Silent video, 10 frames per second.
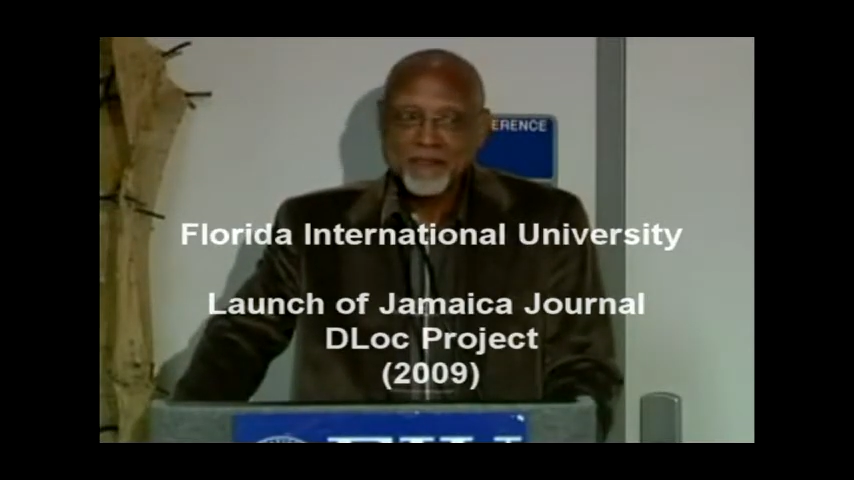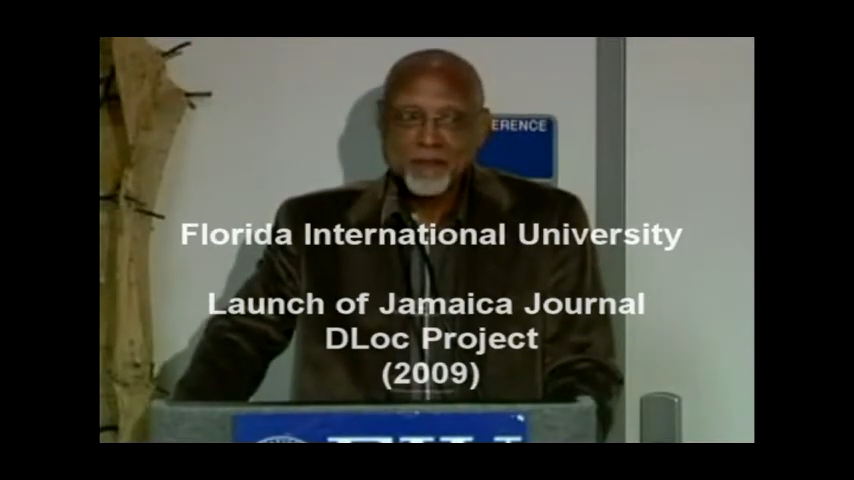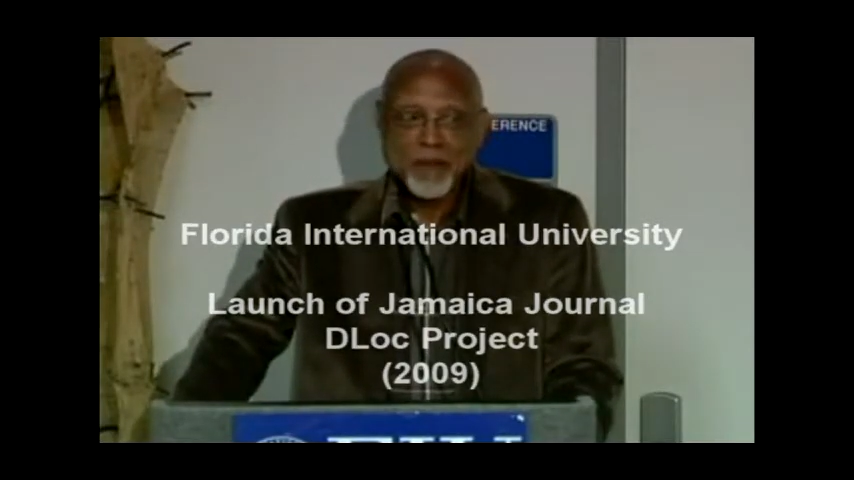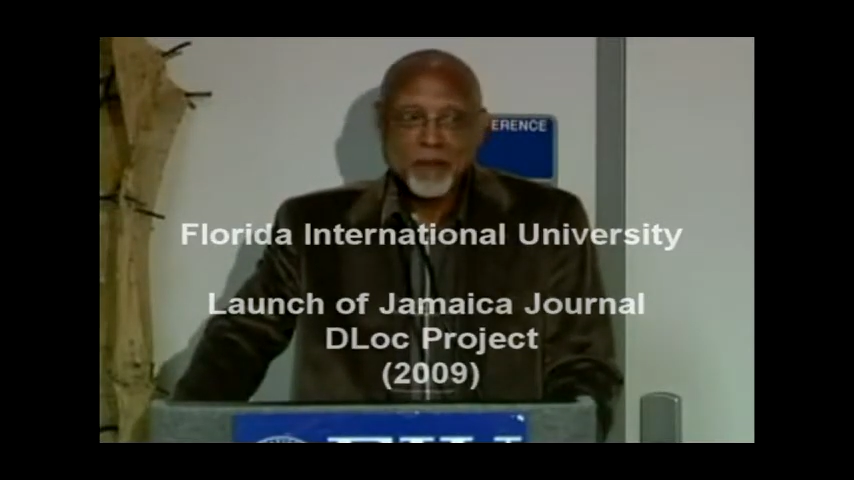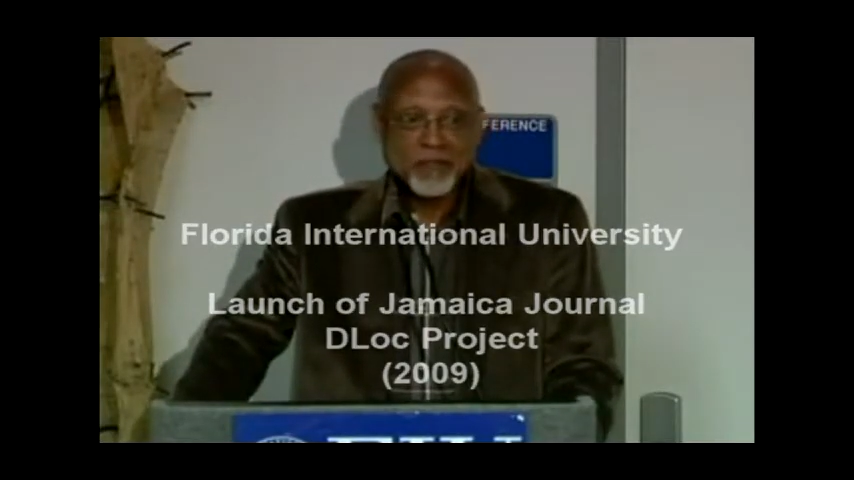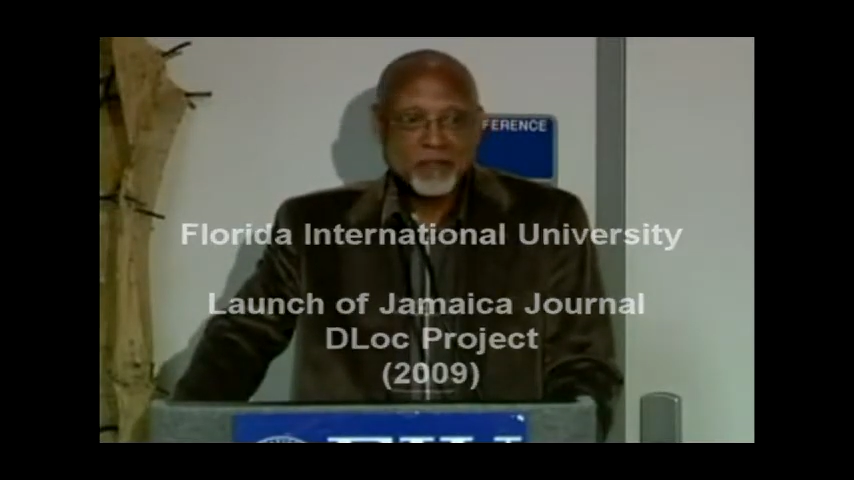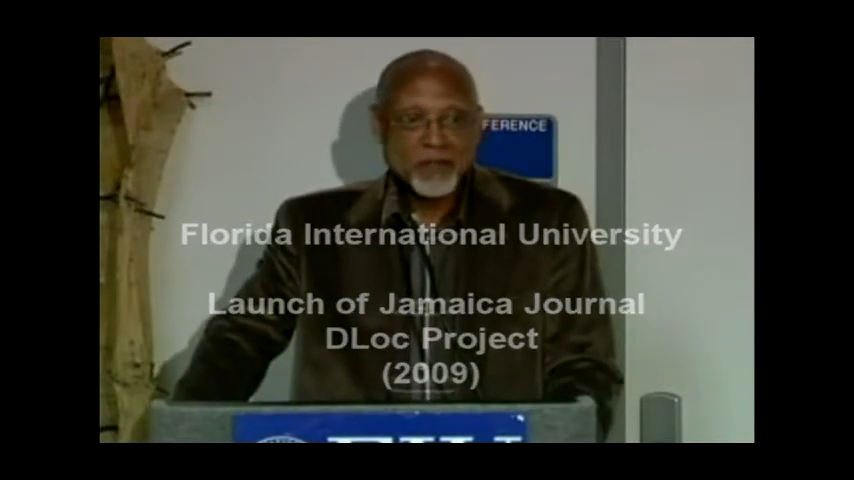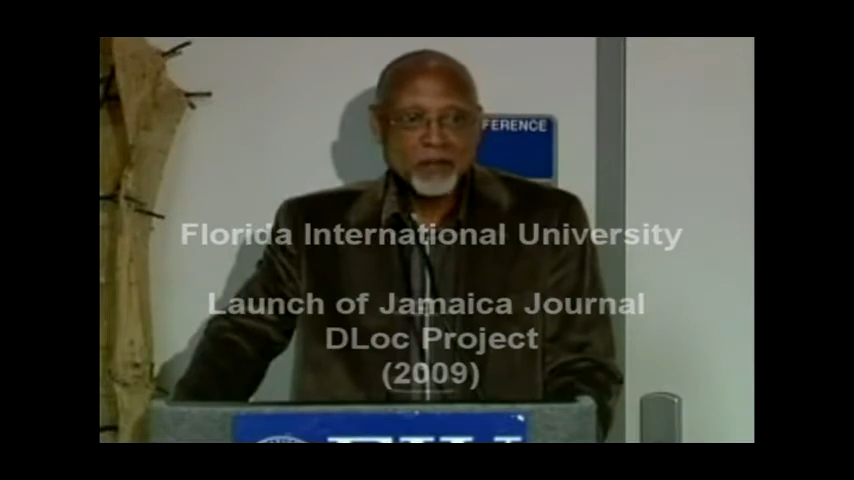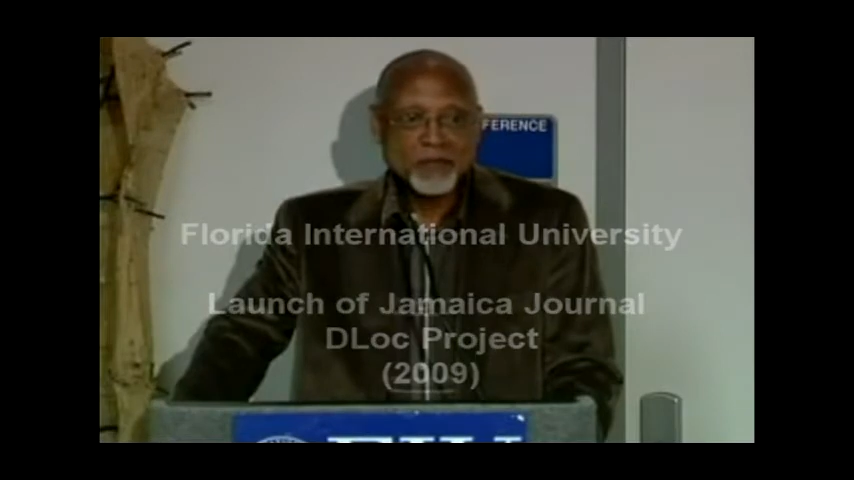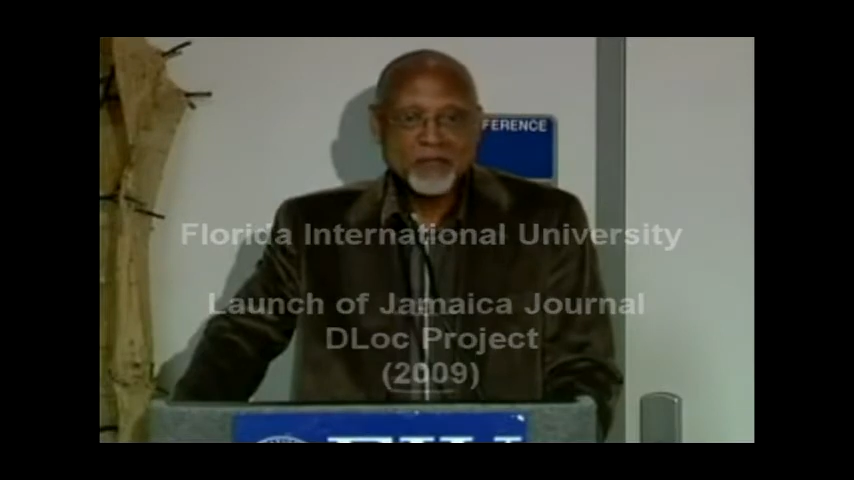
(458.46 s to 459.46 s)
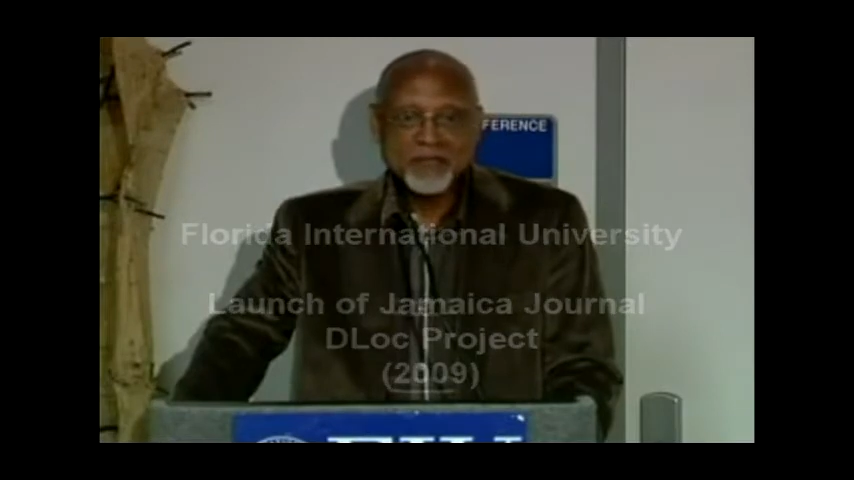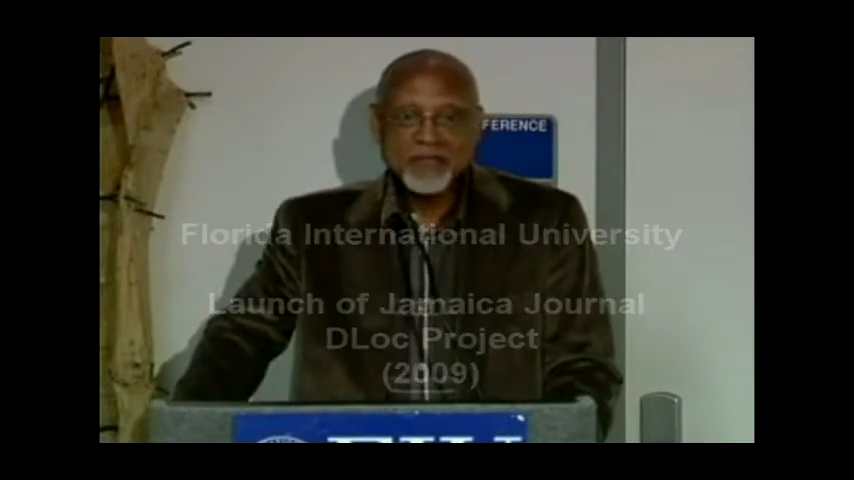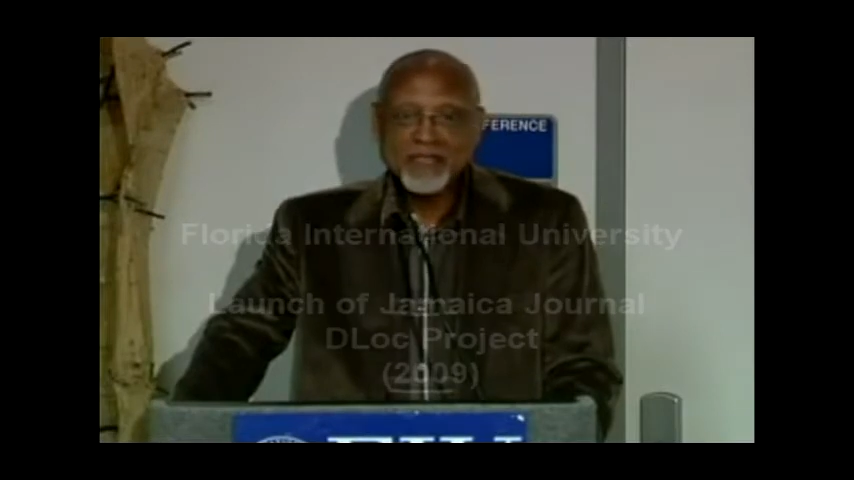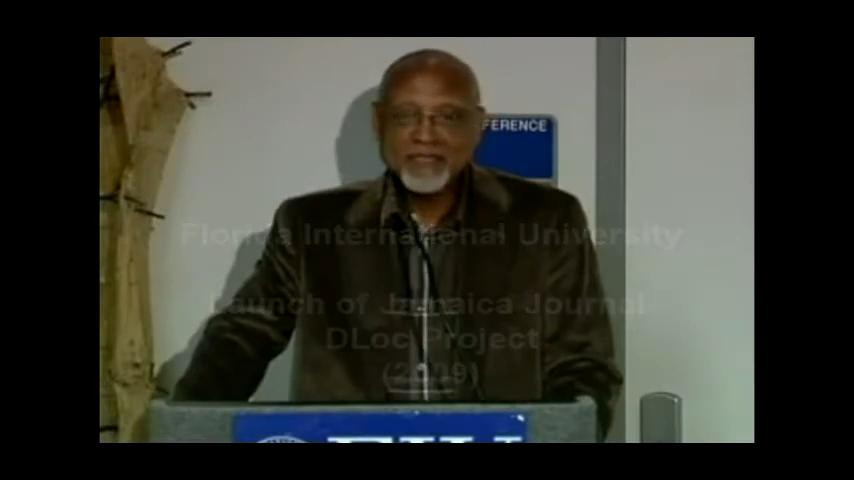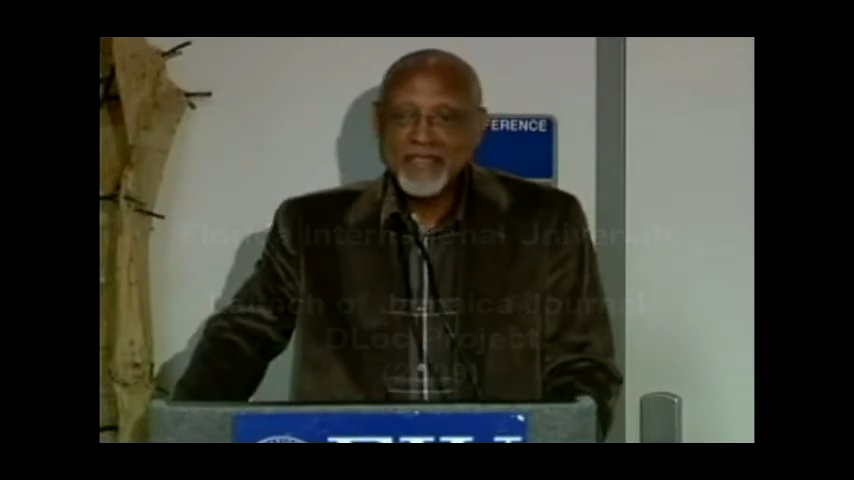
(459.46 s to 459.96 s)
the members of
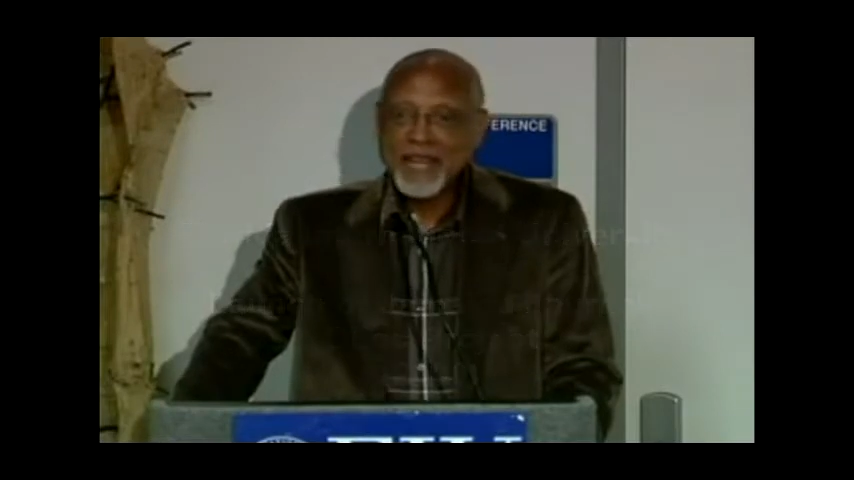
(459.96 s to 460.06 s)
council,